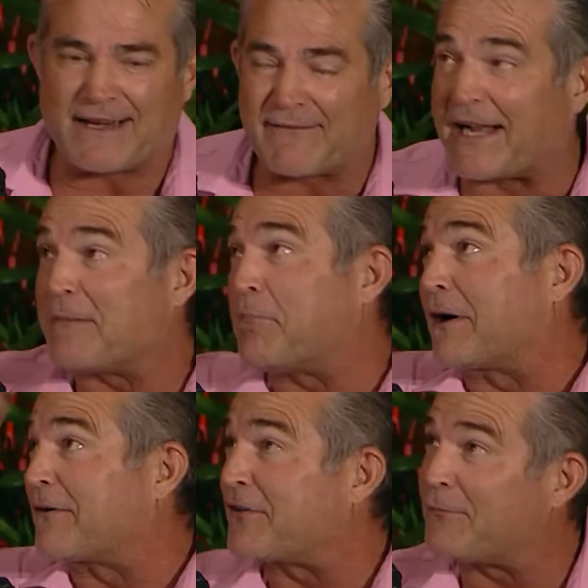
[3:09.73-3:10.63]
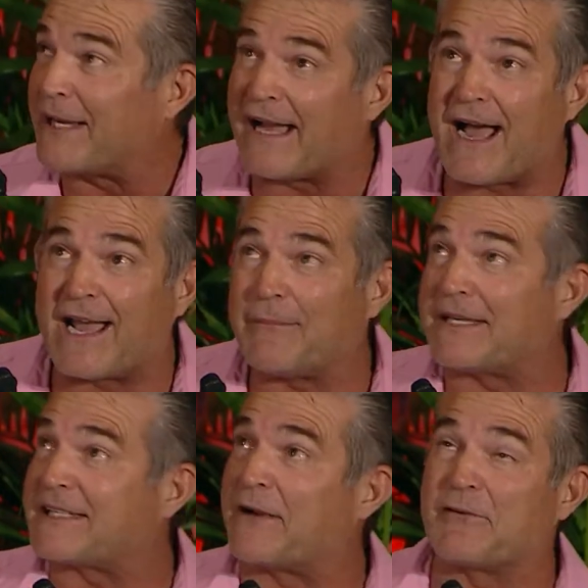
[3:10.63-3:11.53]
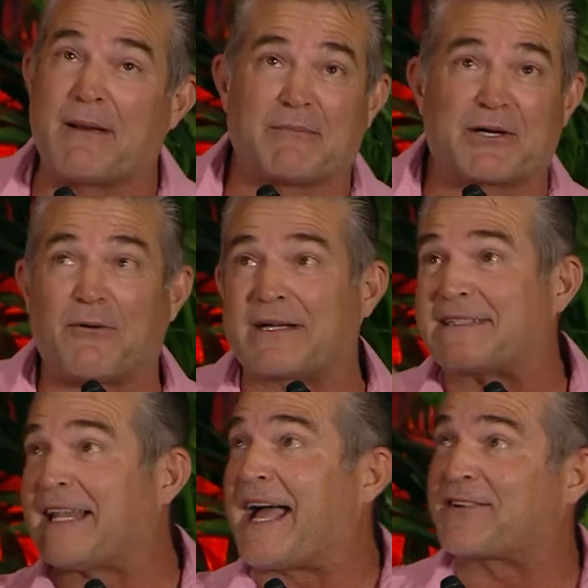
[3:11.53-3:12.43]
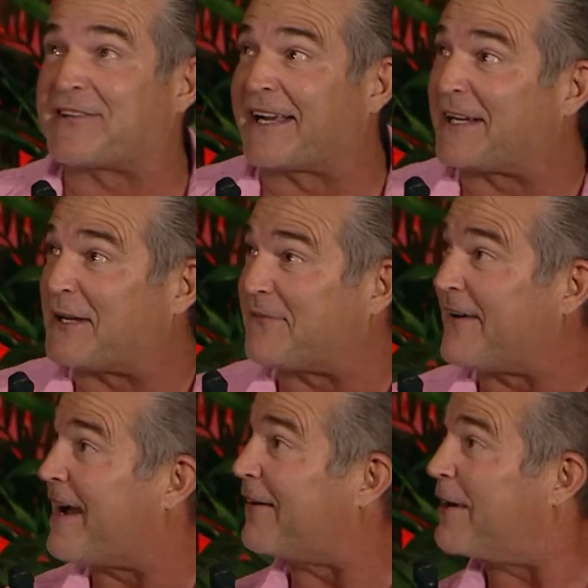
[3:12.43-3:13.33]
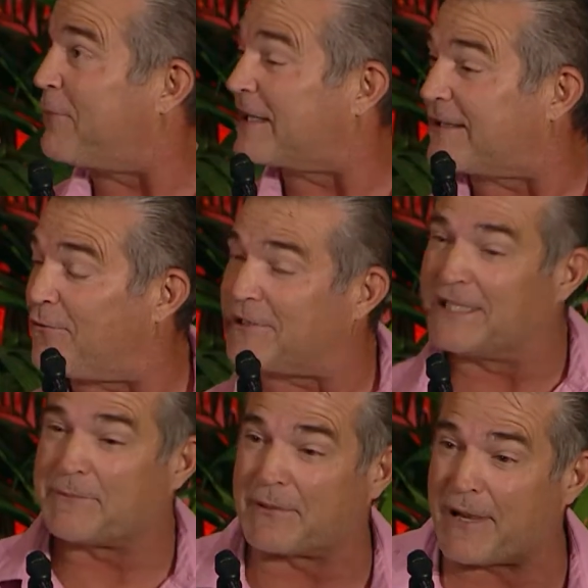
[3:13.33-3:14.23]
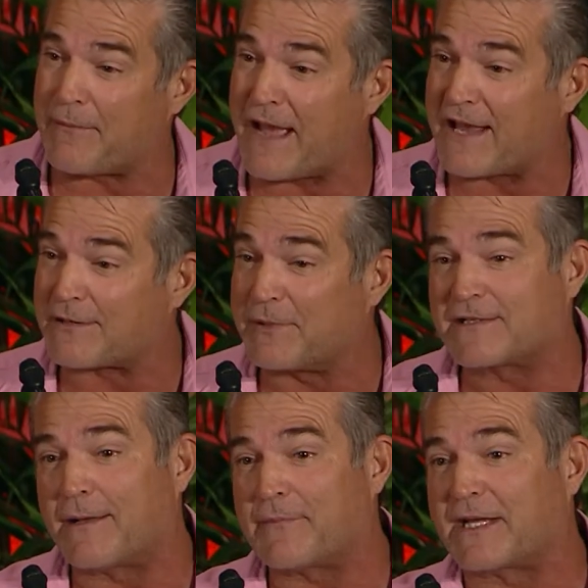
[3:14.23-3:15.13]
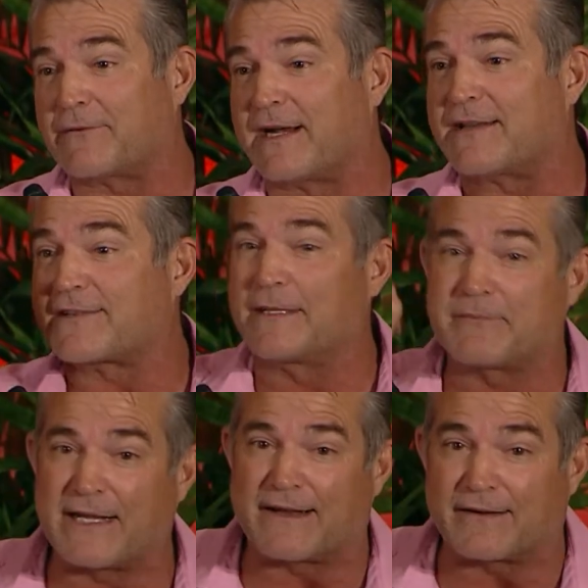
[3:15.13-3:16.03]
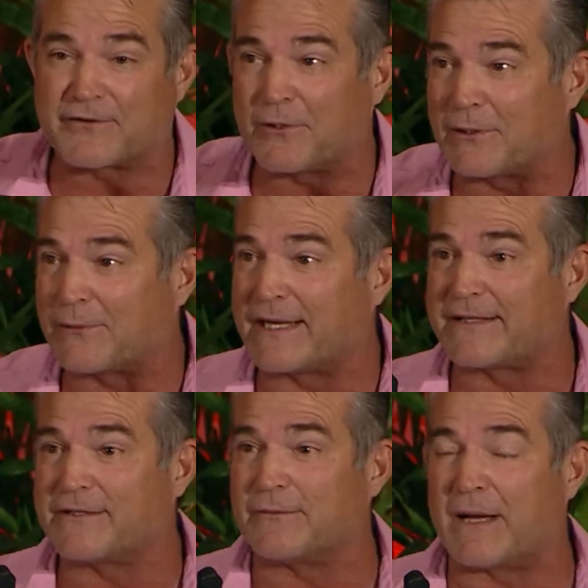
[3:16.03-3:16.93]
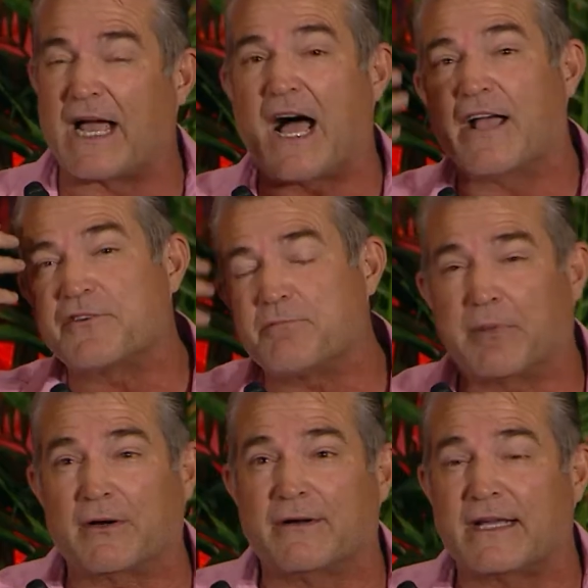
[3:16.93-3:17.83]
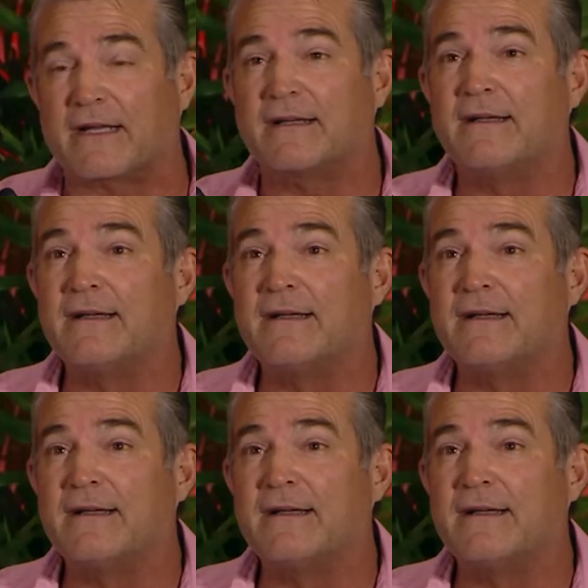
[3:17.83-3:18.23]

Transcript: I've got a burn through my eye because I remember going last second in a fire. I went to go clip in my mask, but something had already slipped in there. So what do? My eye's burning.